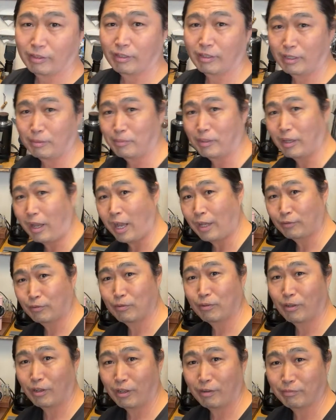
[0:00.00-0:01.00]
I mean, I do
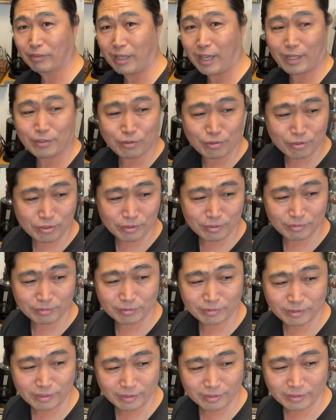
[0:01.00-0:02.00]
love gadgets.
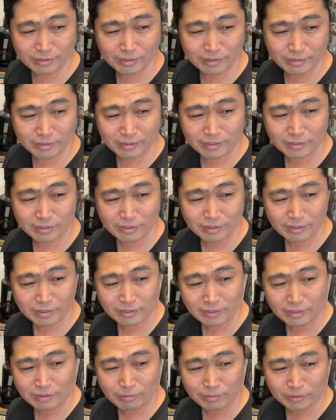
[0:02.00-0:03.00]

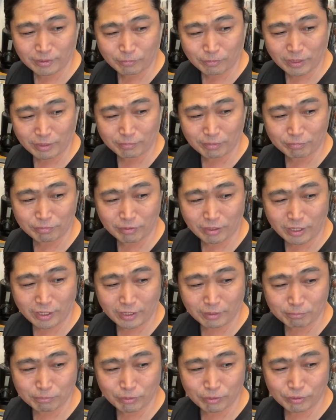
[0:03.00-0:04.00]
Hold on, we have a
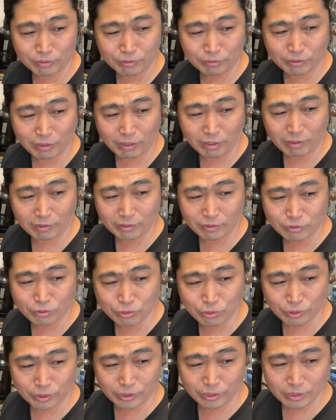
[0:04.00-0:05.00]
fly blue dog is
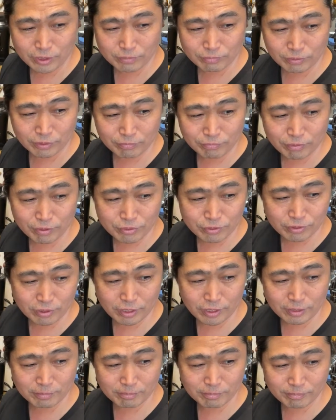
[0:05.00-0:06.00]
joining us for the first
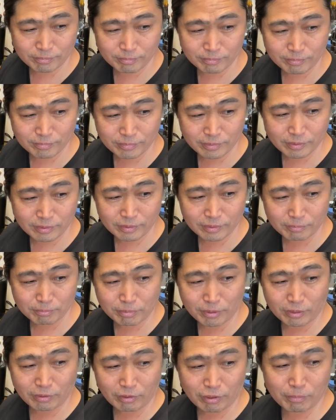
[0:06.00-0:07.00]
time,
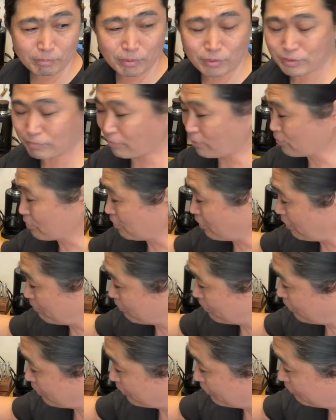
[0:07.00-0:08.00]
but almost first time,
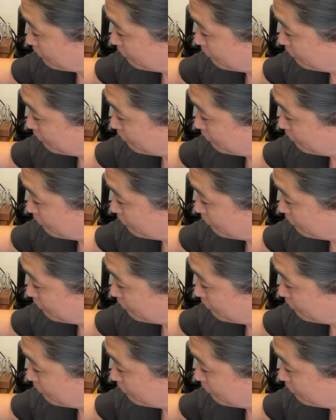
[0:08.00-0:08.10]
good.